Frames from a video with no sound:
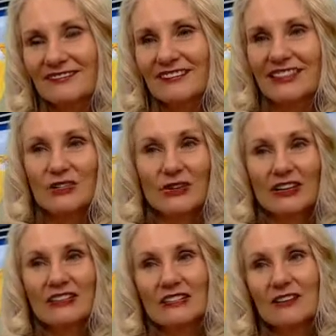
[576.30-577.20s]
So,
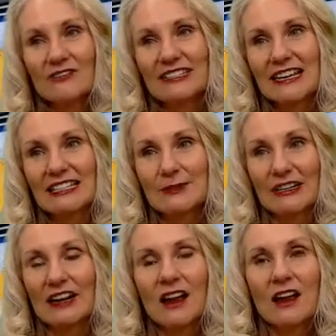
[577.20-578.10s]
in self
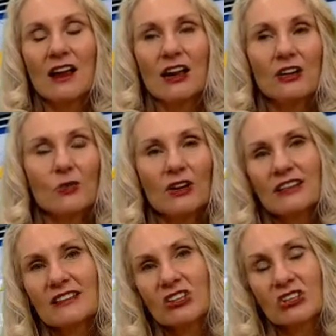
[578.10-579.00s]
assessment, you want
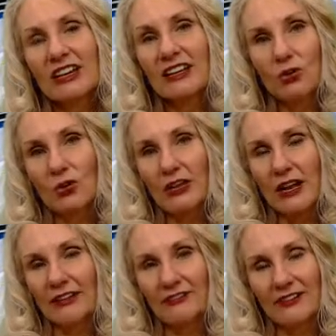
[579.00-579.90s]
to look at your
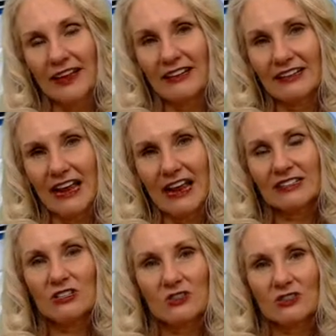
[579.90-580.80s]
life and
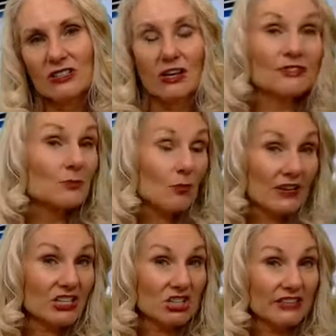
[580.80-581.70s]
ask yourself some
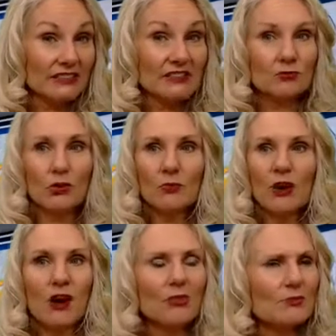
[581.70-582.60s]
questions. What
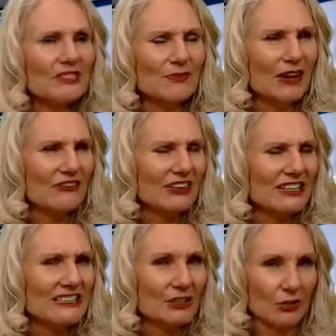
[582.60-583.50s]
problems am I
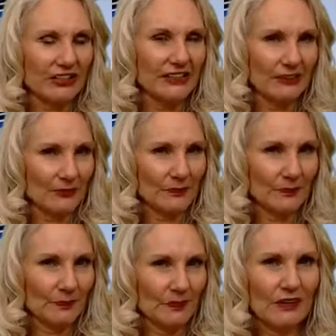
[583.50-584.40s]
facing right now?
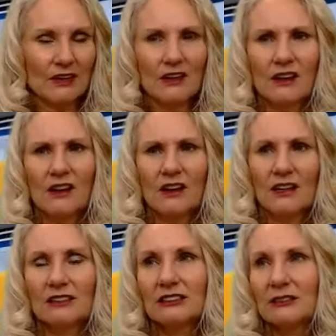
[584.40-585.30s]

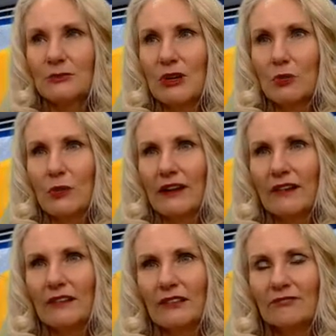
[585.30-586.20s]
Um,
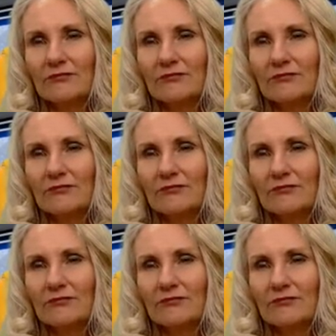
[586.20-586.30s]
well,